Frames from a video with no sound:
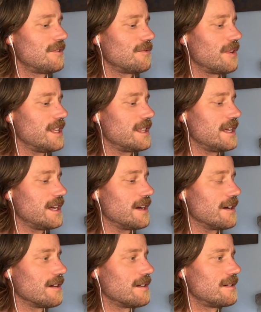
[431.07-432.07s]
right
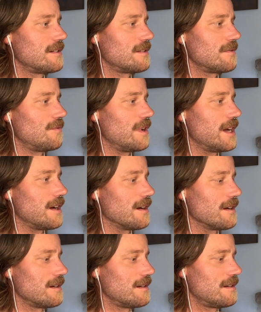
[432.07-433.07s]
there
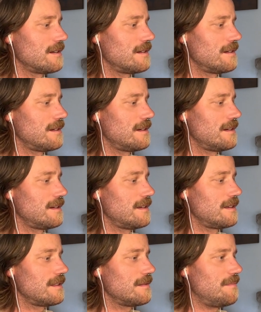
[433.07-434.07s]
where
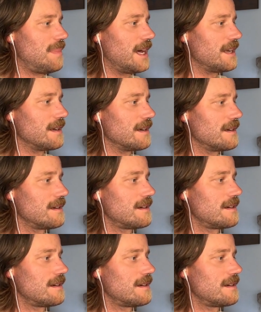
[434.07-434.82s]
the button